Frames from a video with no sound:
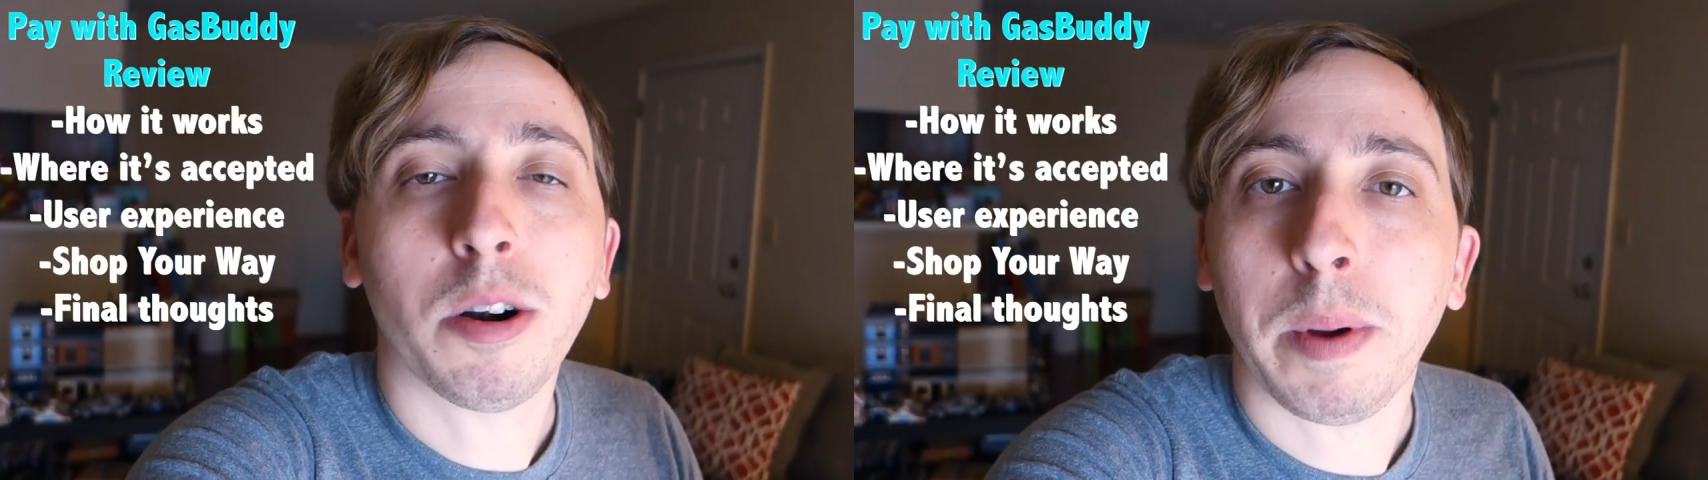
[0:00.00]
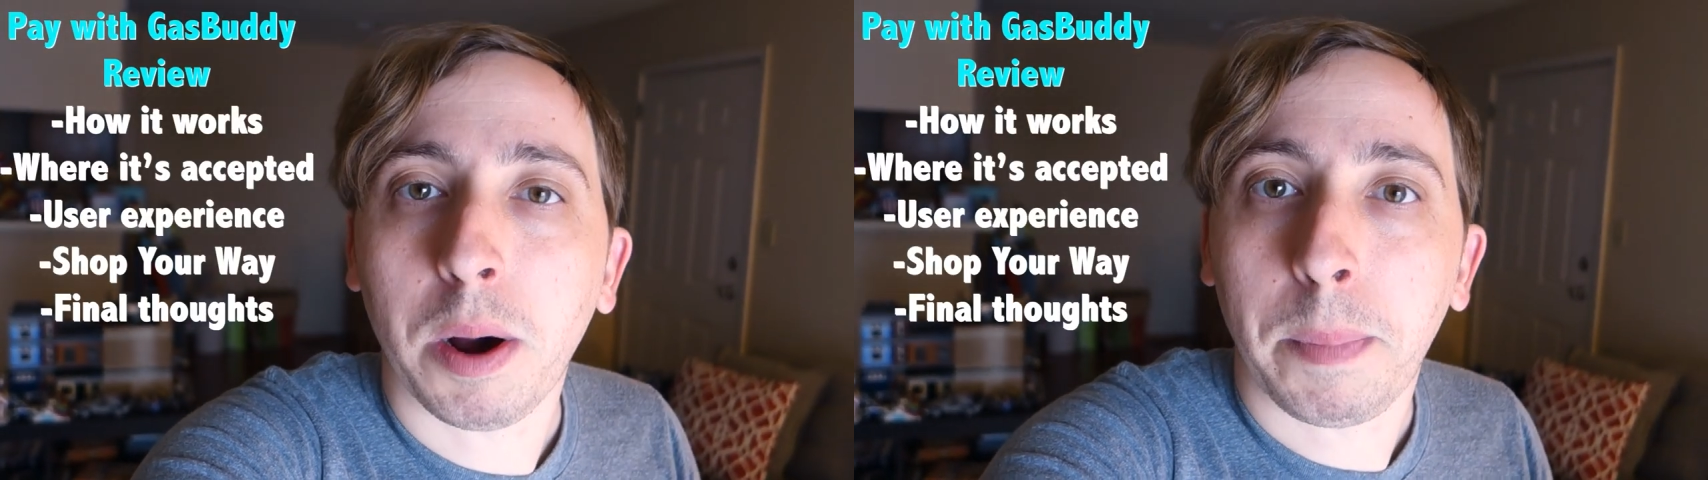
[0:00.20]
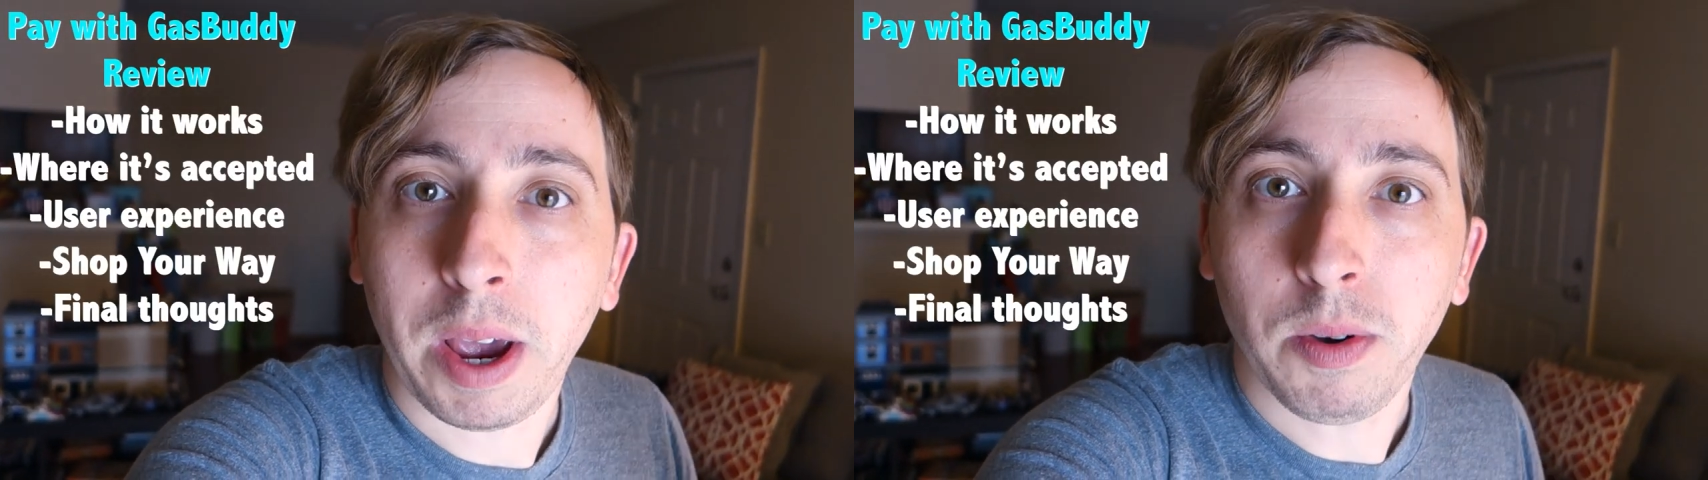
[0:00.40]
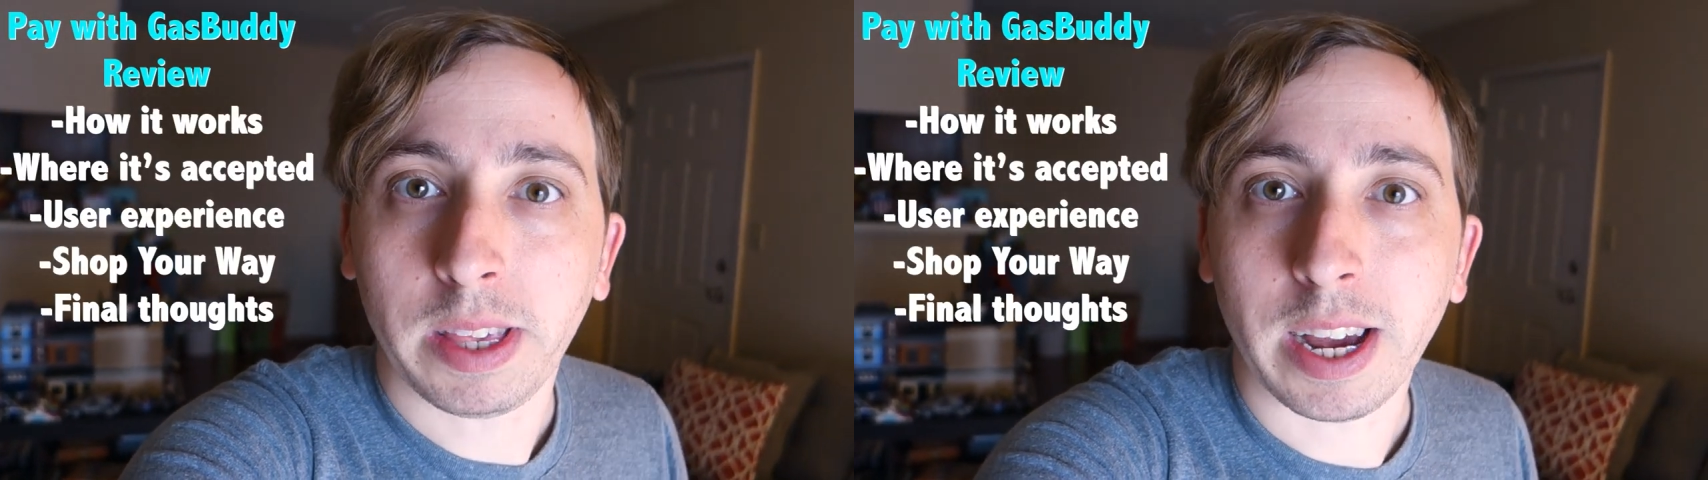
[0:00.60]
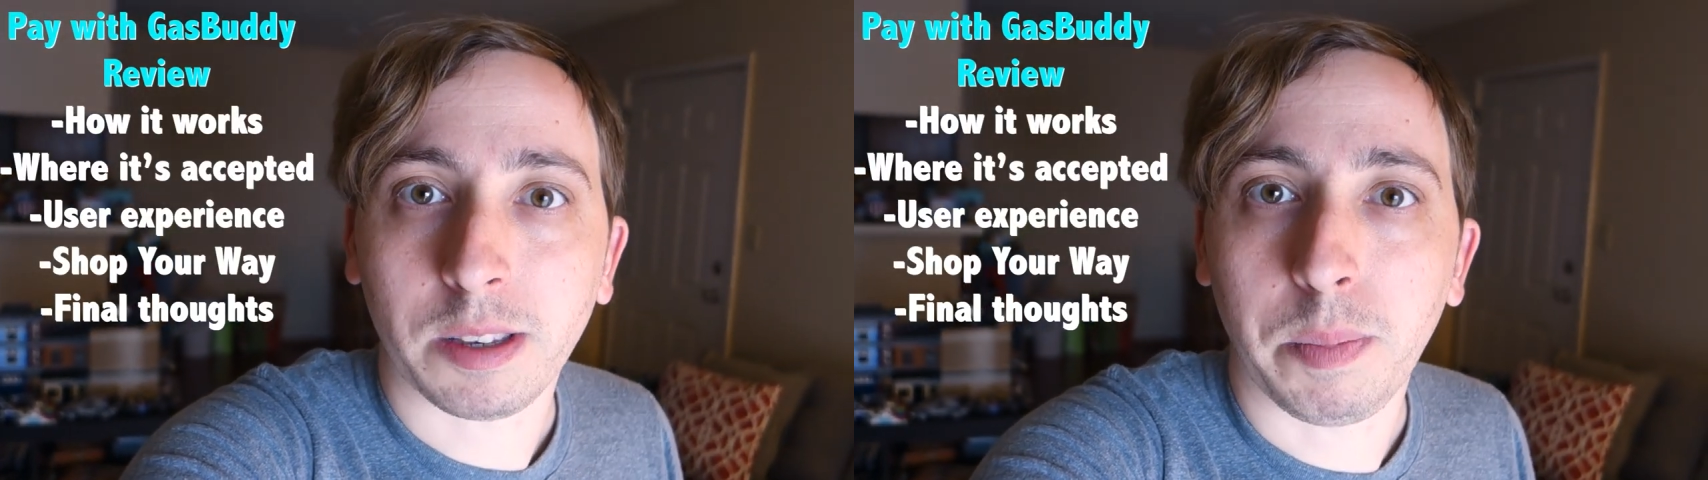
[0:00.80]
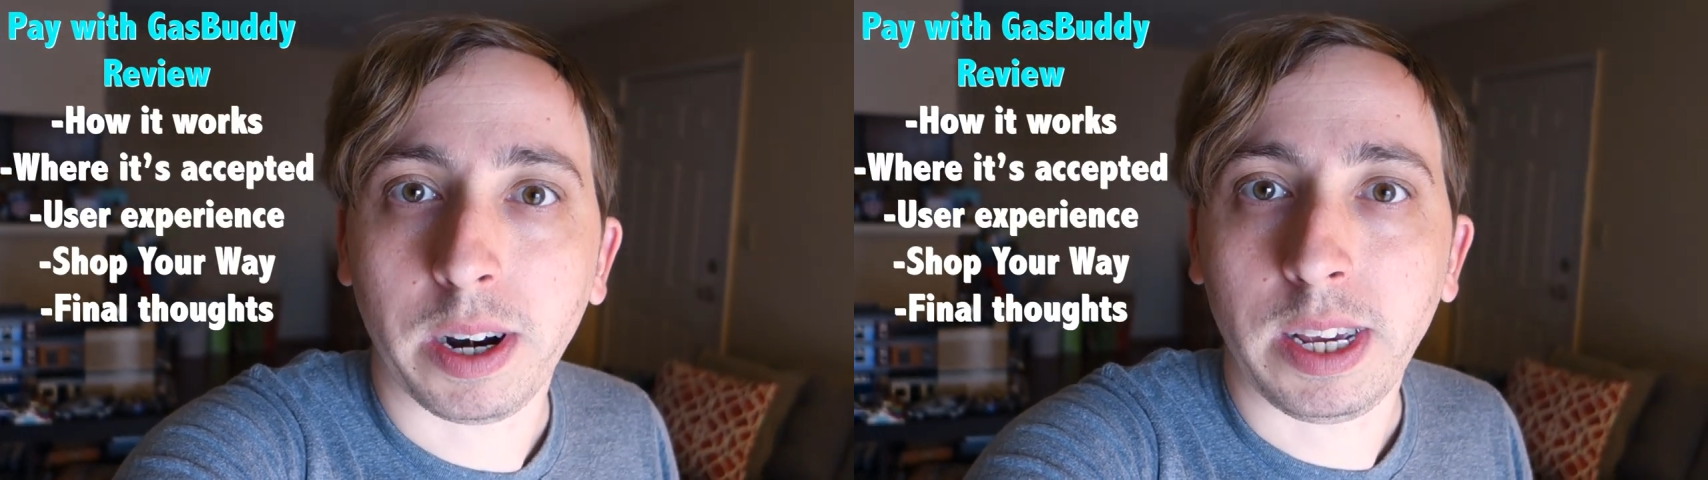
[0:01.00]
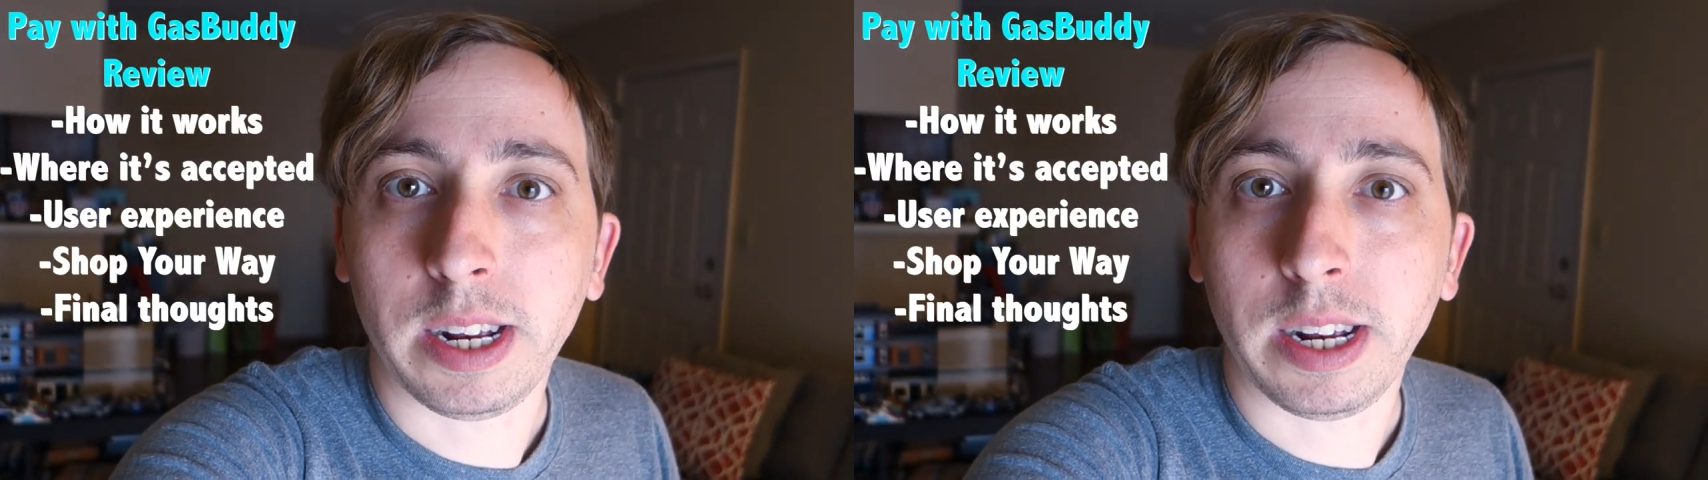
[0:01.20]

about Pay with GasBuddy